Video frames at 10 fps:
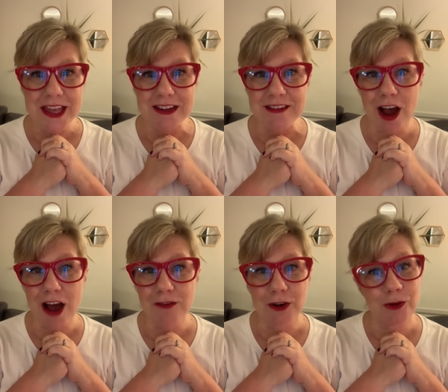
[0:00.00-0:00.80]
and then to
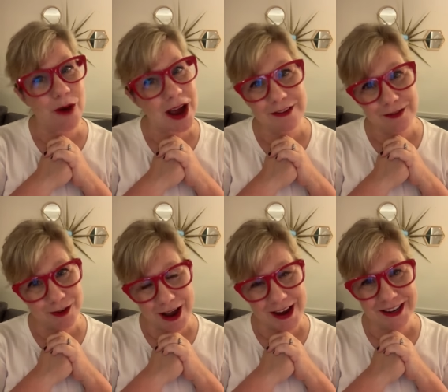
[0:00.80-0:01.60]
offer a wide
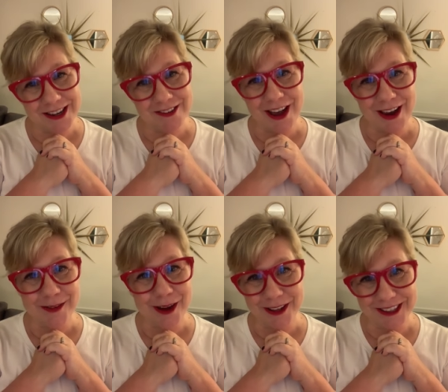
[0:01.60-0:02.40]
variety of high
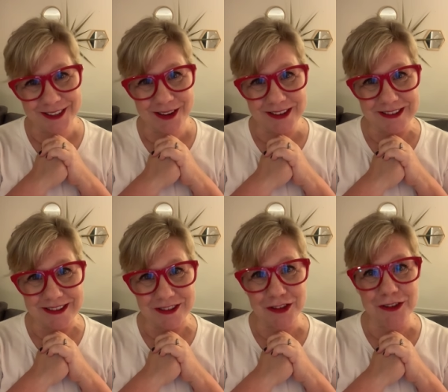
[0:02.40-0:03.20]
quality
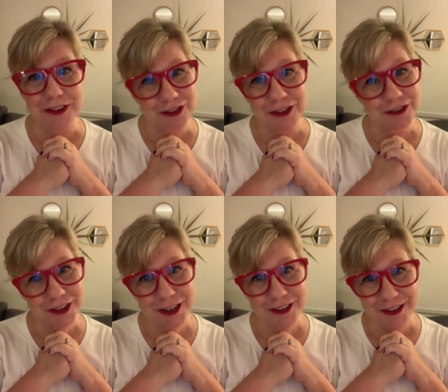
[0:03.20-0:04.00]
ones to the
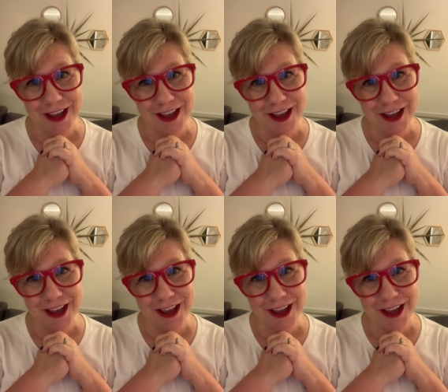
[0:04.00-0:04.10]
children in your